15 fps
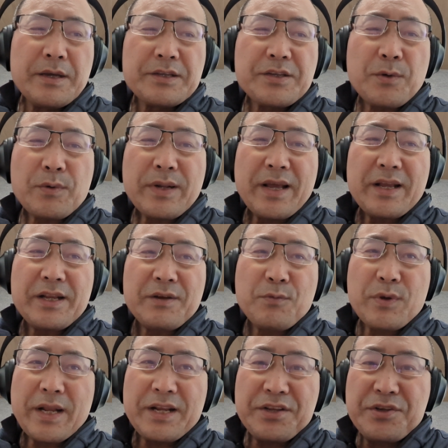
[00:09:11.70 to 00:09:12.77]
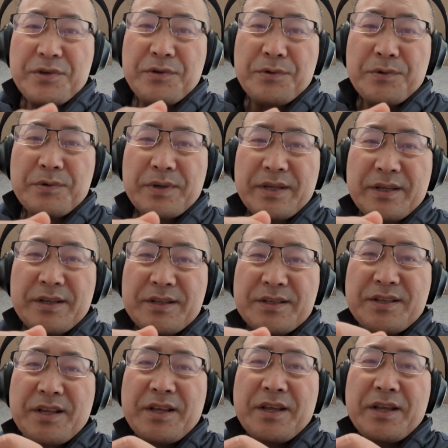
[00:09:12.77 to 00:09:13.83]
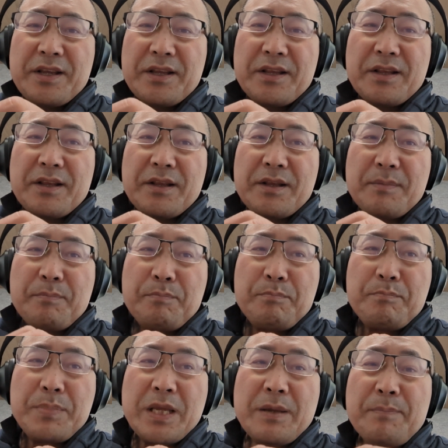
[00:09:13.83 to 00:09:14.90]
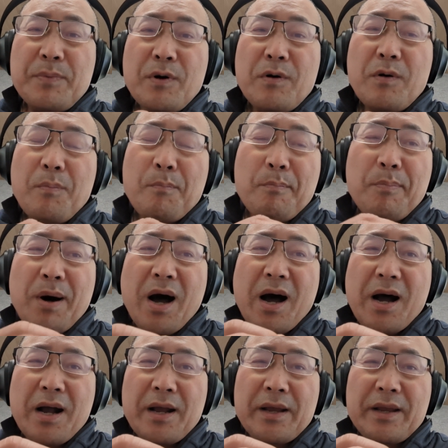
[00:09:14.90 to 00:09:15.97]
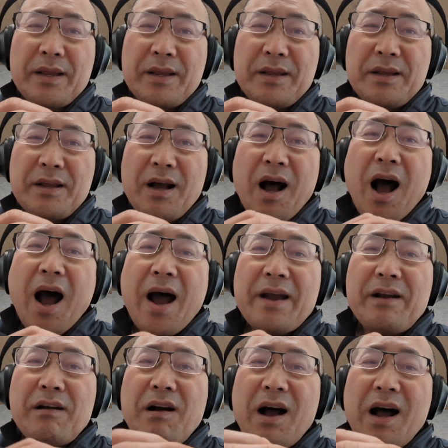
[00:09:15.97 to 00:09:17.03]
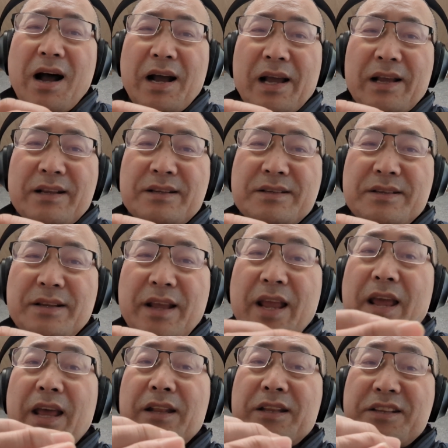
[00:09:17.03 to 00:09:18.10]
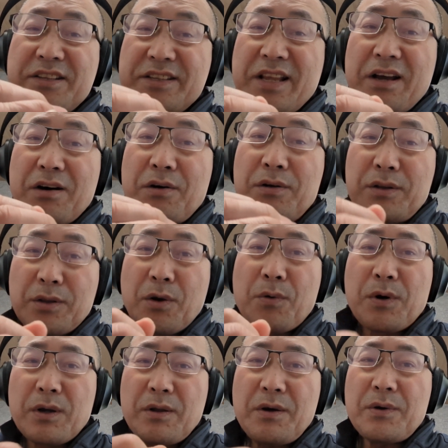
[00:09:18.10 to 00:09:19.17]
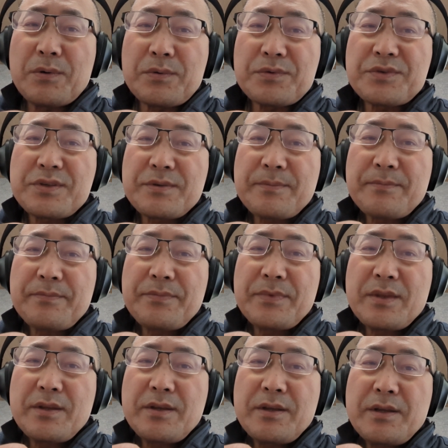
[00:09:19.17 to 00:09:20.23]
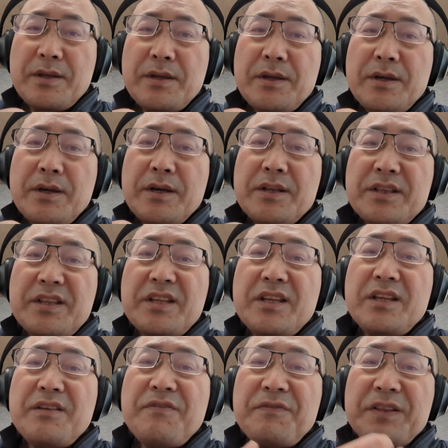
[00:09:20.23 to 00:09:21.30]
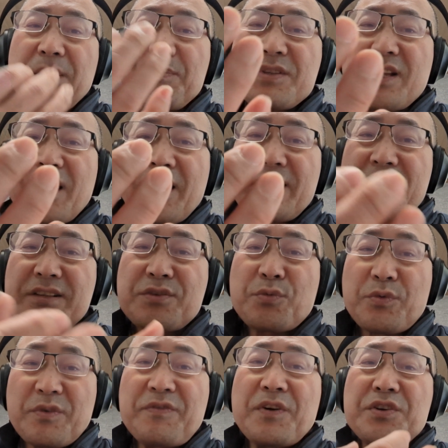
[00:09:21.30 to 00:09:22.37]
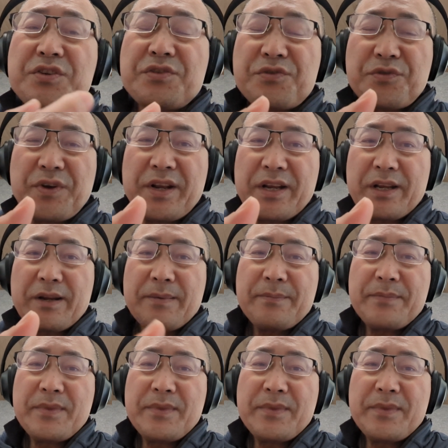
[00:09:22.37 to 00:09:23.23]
So what I do is people buy higher highs and sell lower lows. The flip side is reversion trading.